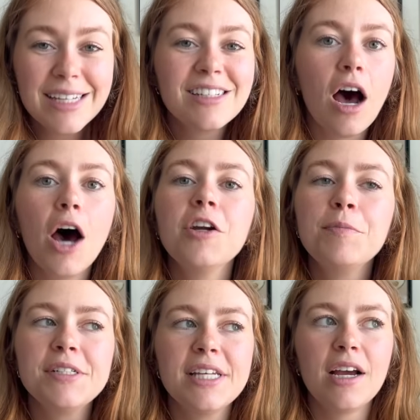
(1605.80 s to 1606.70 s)
It's
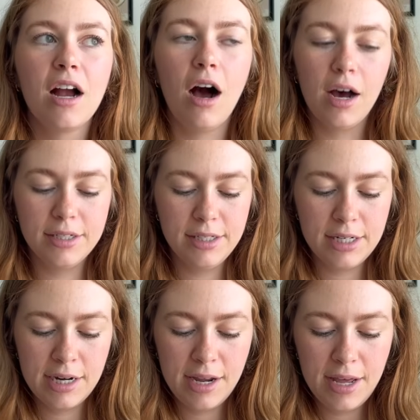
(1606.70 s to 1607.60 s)
100%
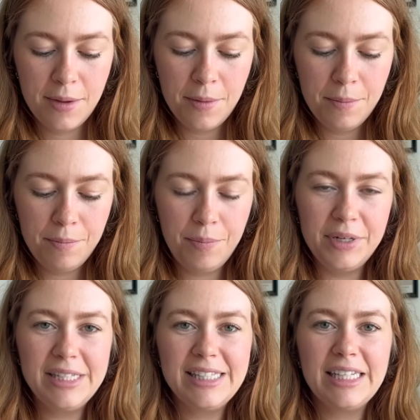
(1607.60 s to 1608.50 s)
cotton,
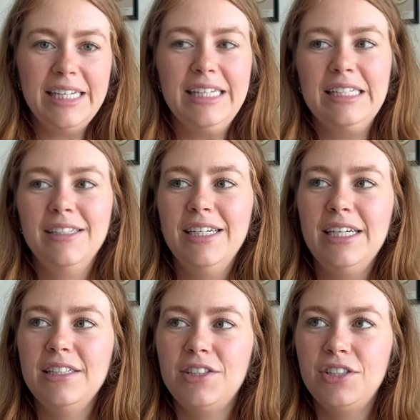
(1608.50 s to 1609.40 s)
but it's like,
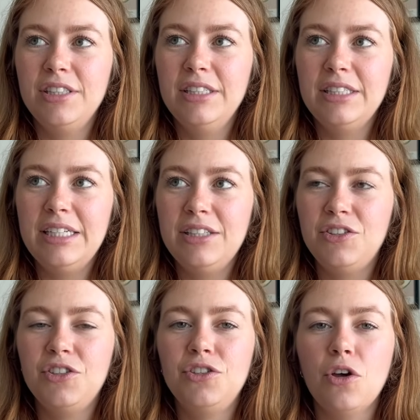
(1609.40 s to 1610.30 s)

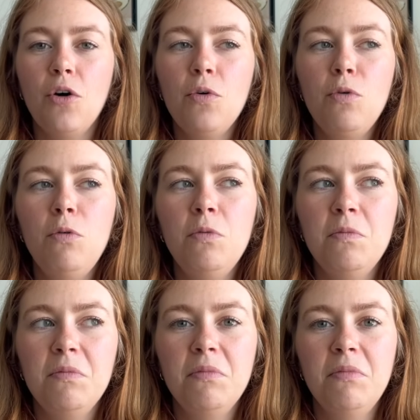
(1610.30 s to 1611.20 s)
it's so,
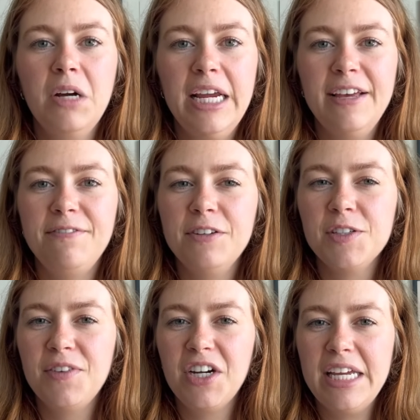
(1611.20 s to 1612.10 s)
it
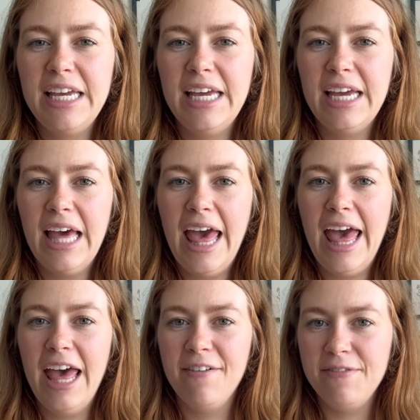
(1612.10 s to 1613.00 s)
feels very
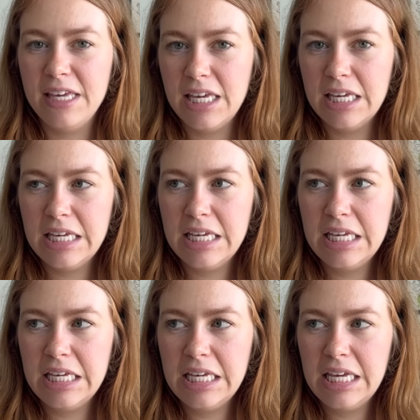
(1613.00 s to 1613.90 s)
heavy,
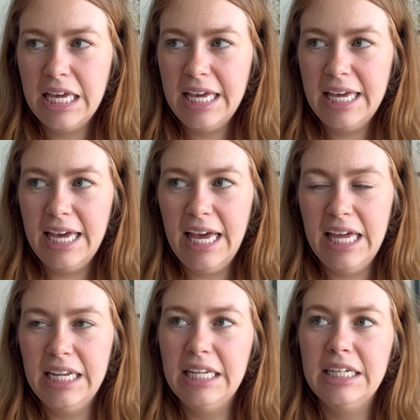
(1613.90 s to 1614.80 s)

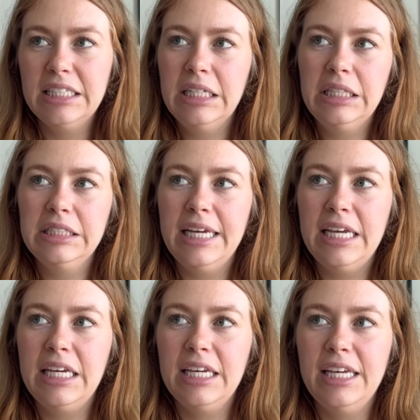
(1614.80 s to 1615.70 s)
and
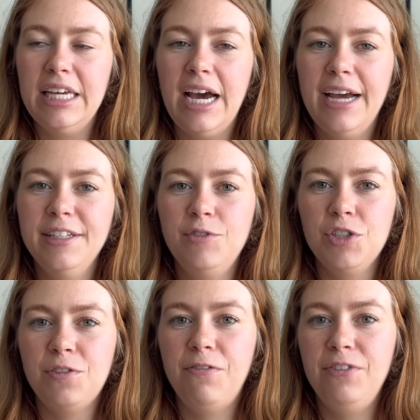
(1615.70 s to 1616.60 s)
like it kind of
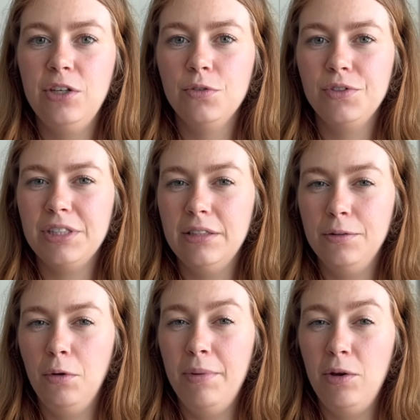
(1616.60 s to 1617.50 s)
just feels a
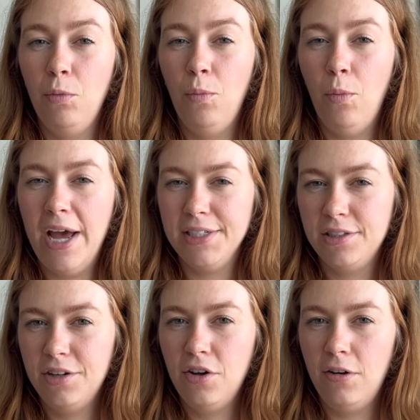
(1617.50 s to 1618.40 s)
little bit
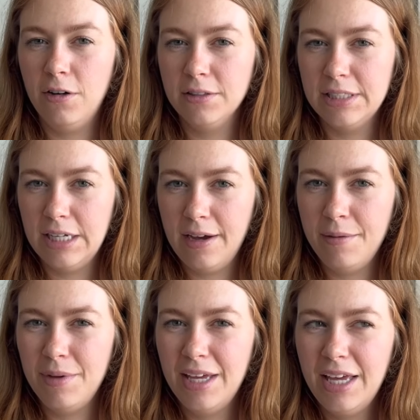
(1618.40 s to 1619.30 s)
wet all the time,